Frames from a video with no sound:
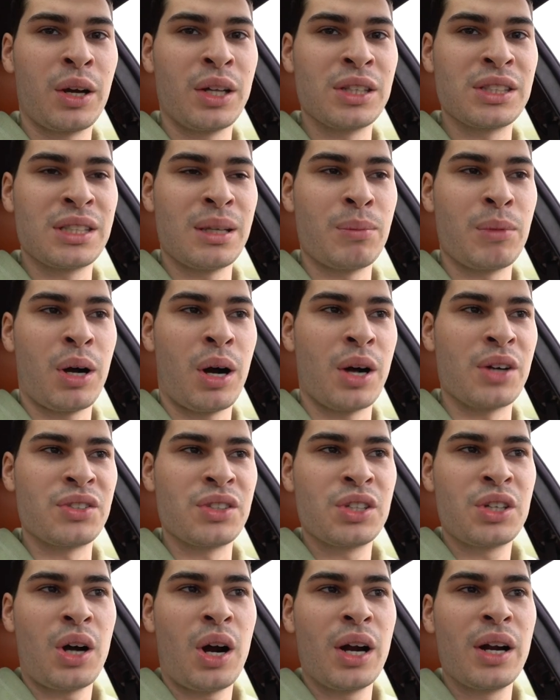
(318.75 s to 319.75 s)
on some cars.
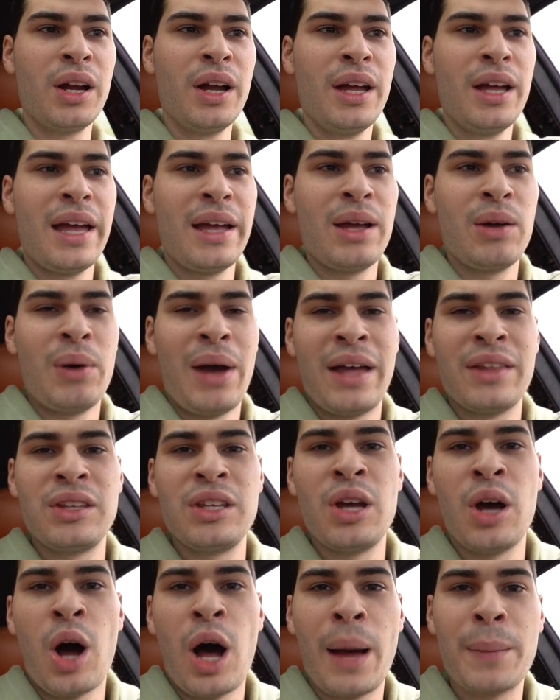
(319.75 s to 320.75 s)
This car had
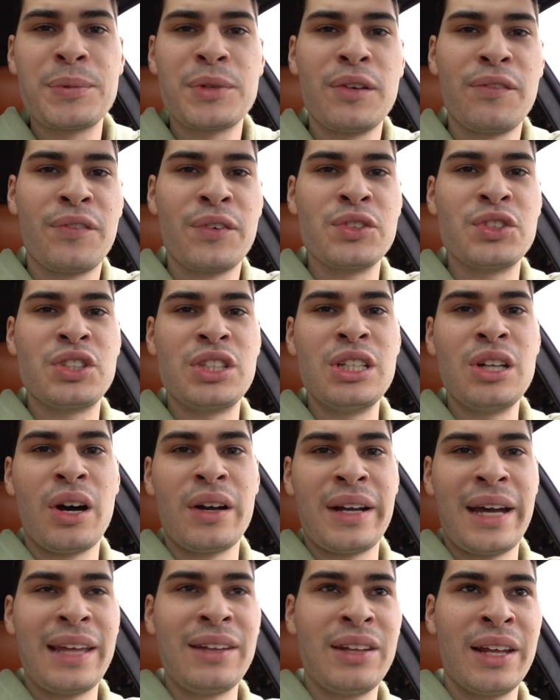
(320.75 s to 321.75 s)
the option for
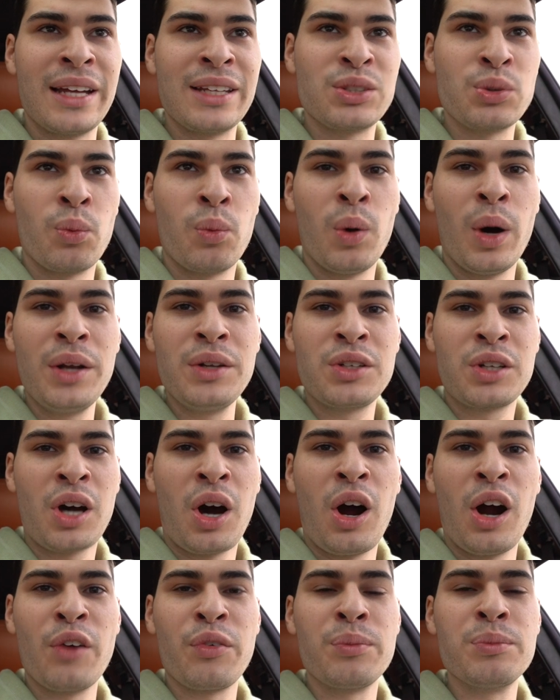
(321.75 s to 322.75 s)
xenon headlights. What
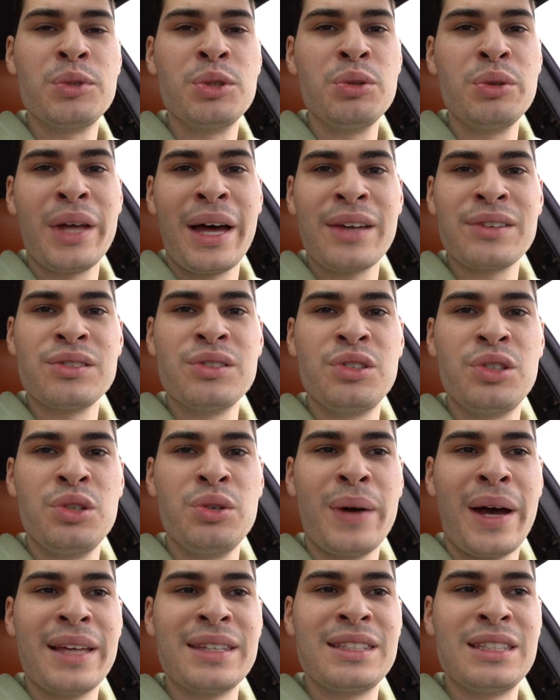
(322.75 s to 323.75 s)
car from
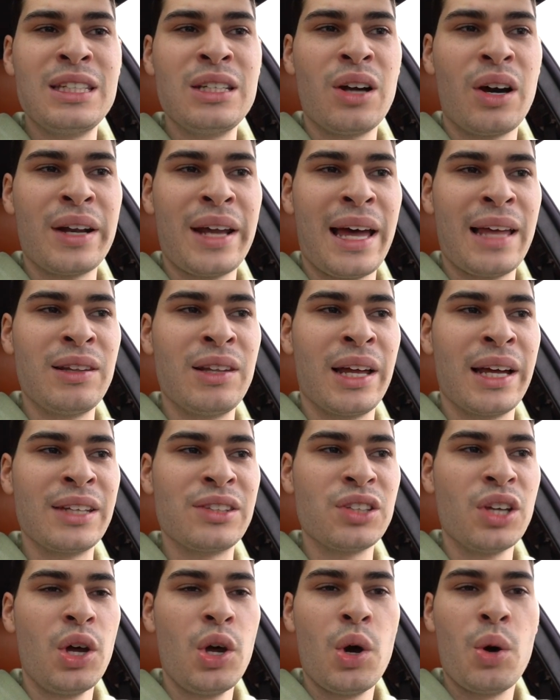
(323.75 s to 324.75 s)
2002 has xenon
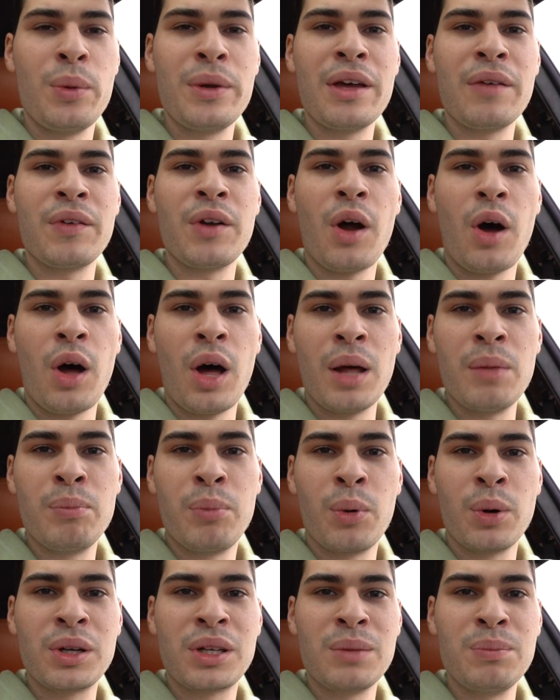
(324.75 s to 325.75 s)
headlights? We have an
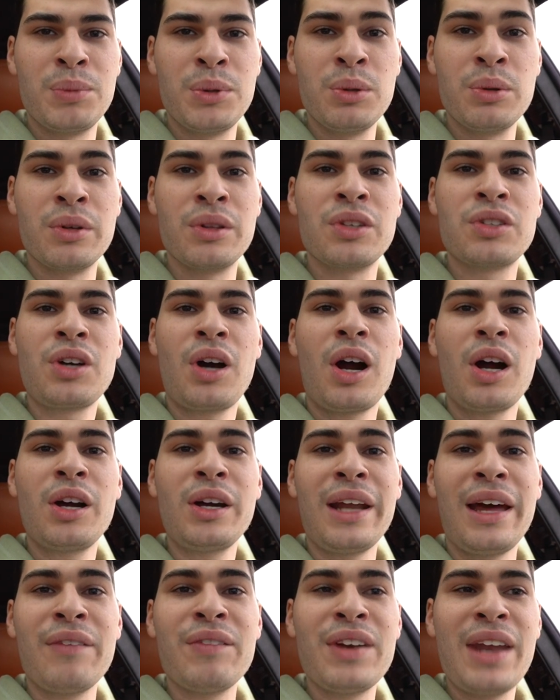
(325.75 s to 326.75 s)
onboard computer. This car
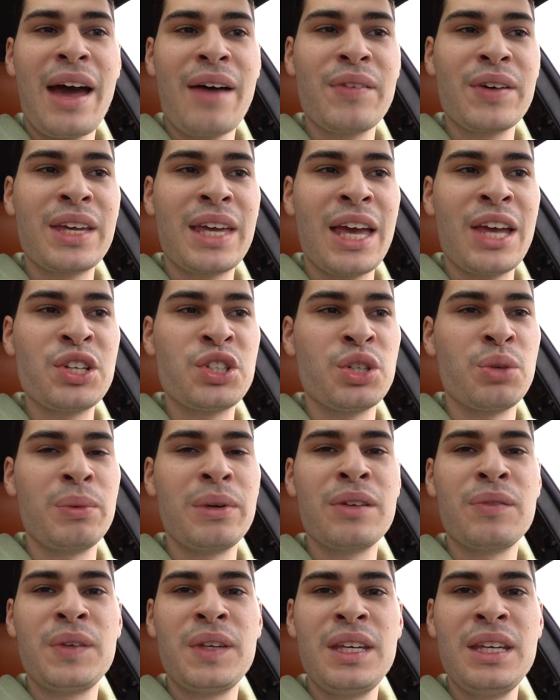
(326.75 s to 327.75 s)
could have navigation.
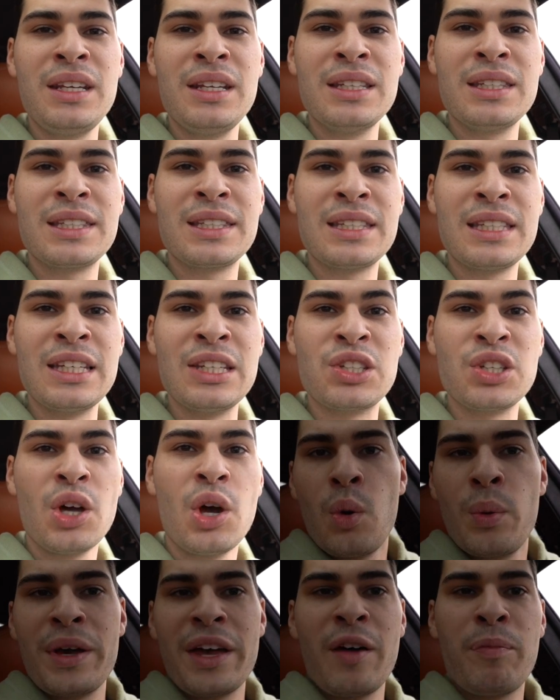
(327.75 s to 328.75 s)
We have heated seats.
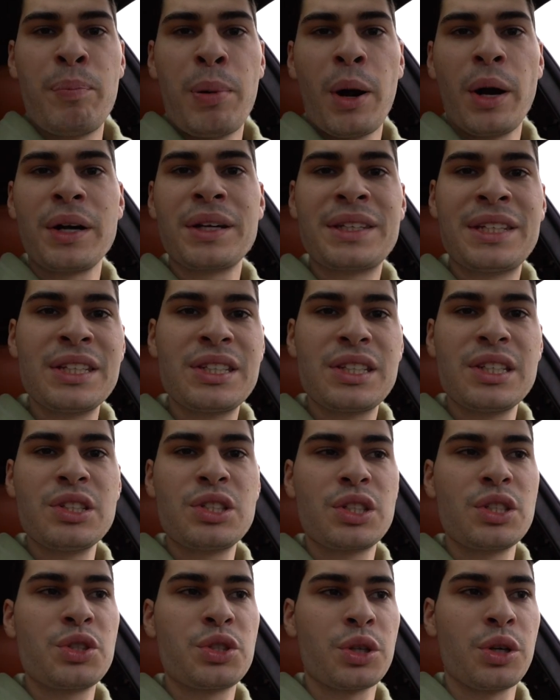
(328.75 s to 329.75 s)
We have park
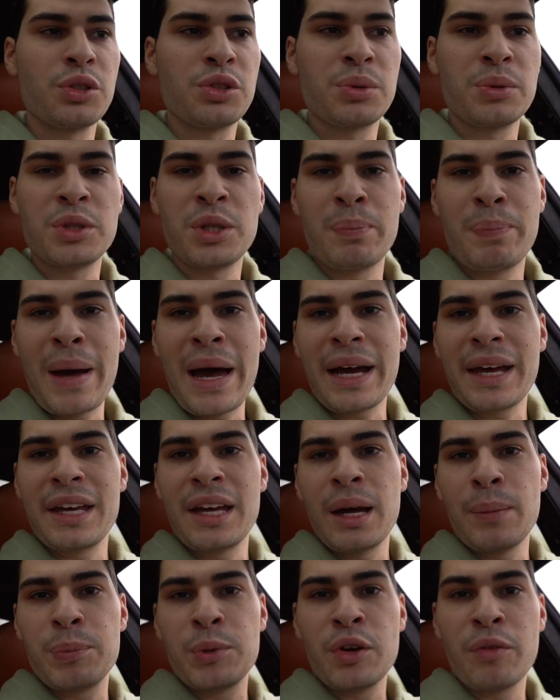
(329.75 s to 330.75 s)
distance control, so when you're
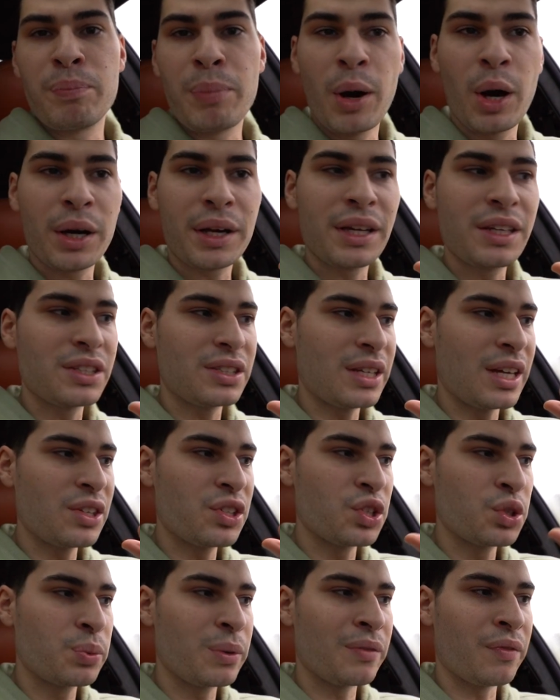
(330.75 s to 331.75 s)
backing up, you have parking
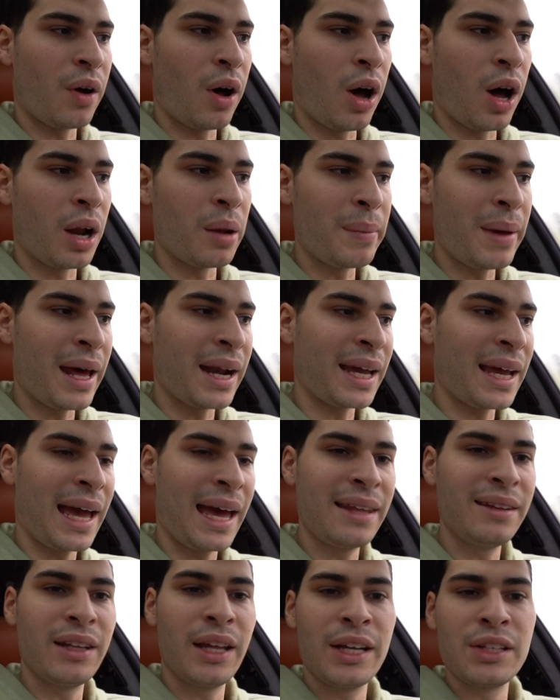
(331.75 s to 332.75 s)
sensors. We have automatic
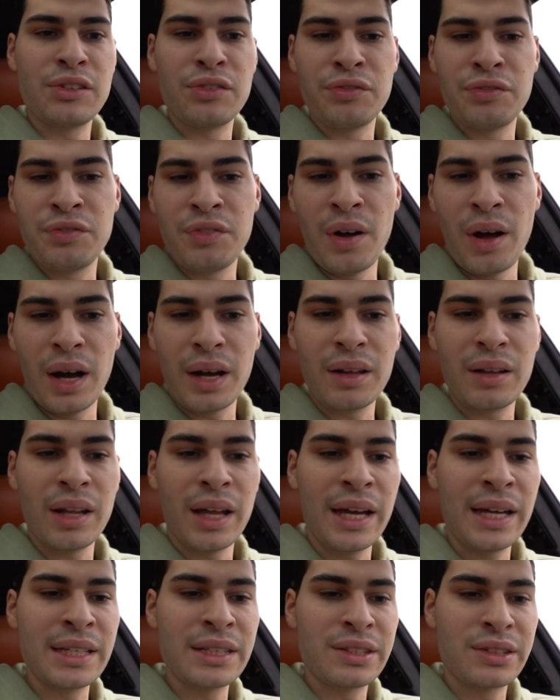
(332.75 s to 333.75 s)
headlights, fog
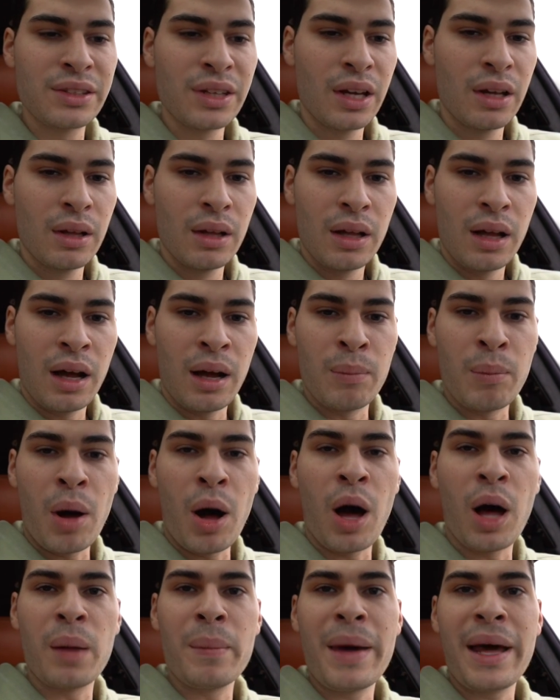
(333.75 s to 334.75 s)
lights,
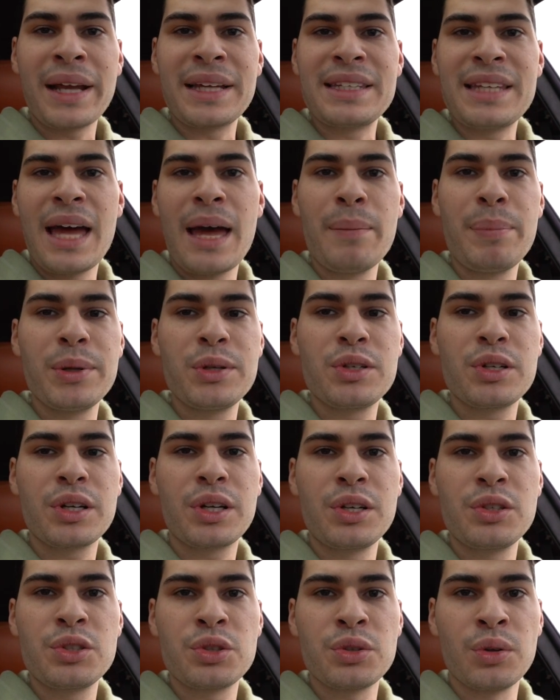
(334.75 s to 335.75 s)
automatic temperature
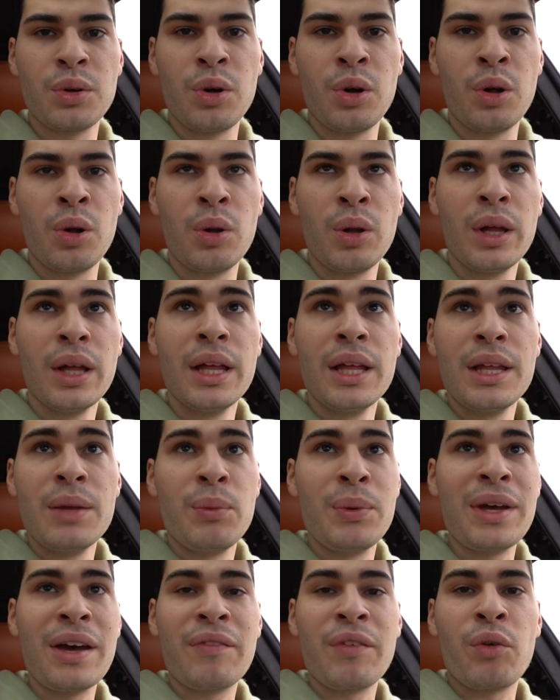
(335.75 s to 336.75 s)
control.
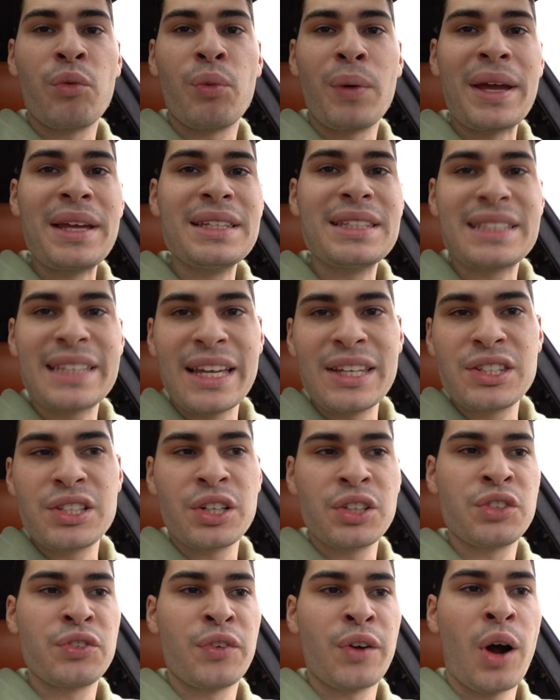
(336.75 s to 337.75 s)
We have a rain
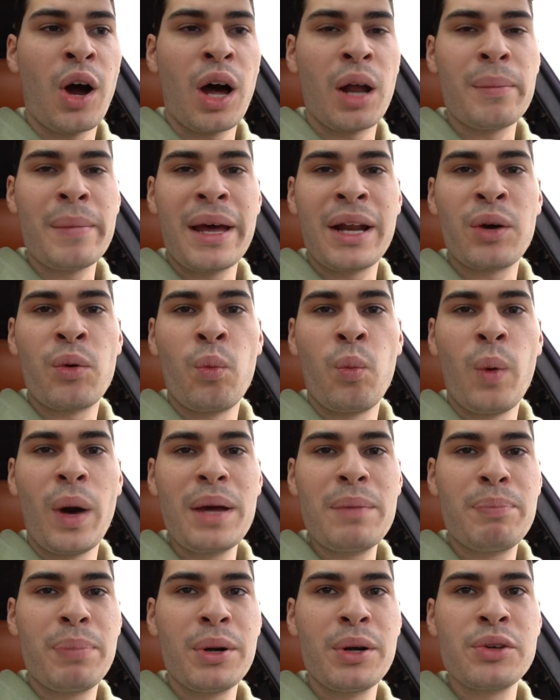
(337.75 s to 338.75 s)
sensors for automatic
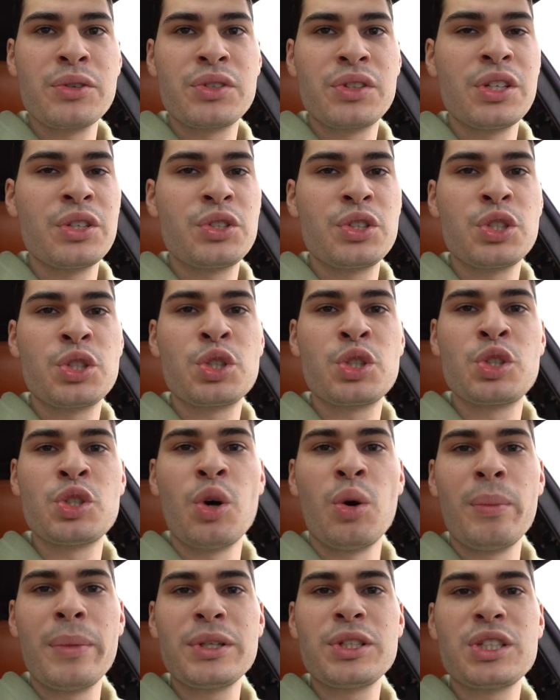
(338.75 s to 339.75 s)
wipers. There's just
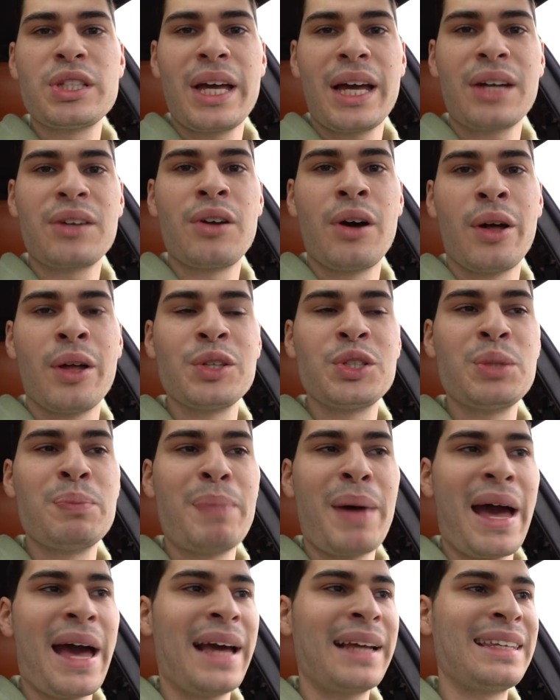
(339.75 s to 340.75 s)
so much technology
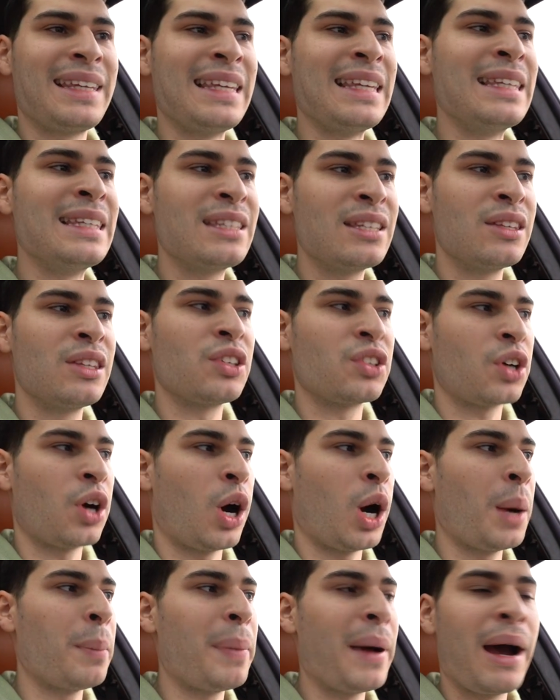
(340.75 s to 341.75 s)
packed into this
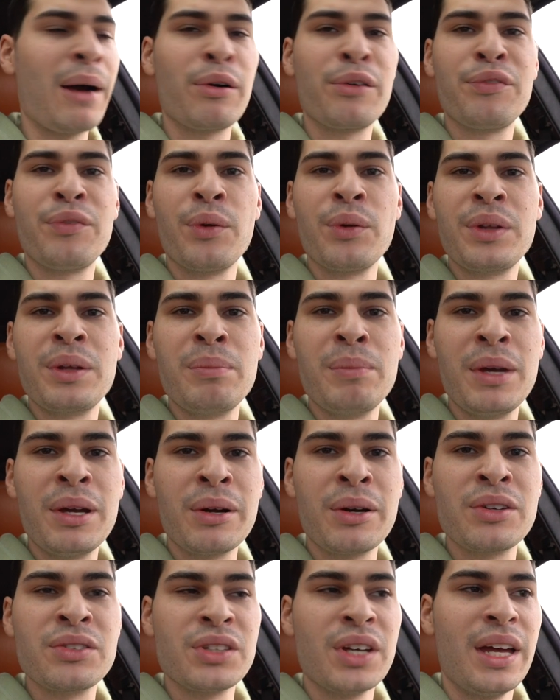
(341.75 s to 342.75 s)
car, power folding
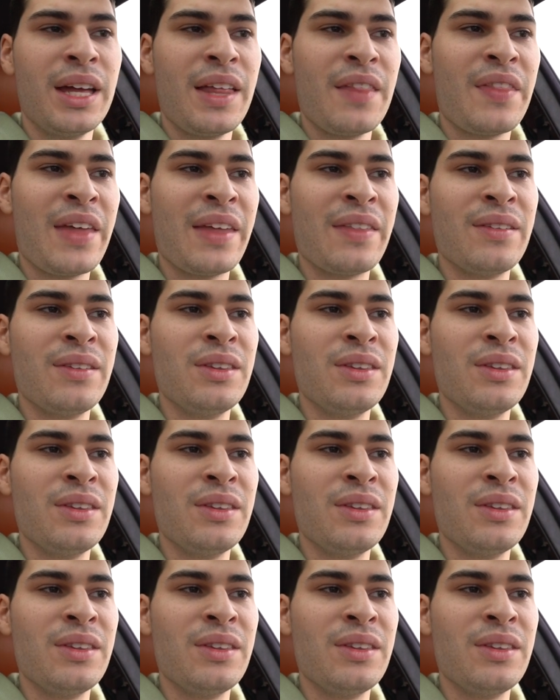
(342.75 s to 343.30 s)
mirrors, that